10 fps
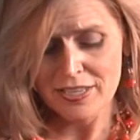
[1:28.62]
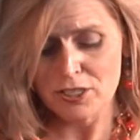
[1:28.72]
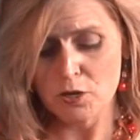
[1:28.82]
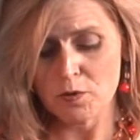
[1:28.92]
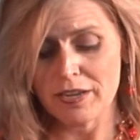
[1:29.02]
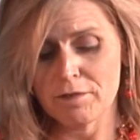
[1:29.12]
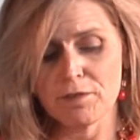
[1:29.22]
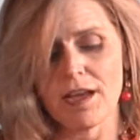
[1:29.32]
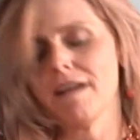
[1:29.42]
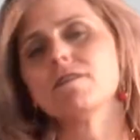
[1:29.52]
So if
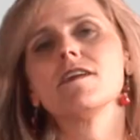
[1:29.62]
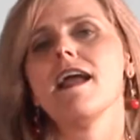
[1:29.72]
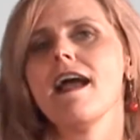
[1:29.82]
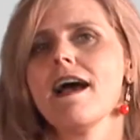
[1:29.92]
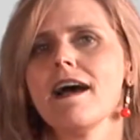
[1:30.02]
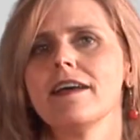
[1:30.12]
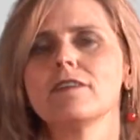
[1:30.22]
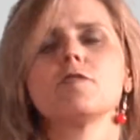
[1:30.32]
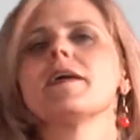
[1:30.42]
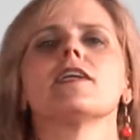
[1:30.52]
you've ever
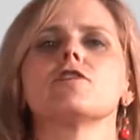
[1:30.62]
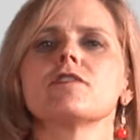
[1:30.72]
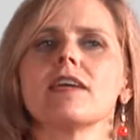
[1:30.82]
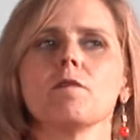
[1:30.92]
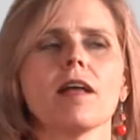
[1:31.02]
had your manager say,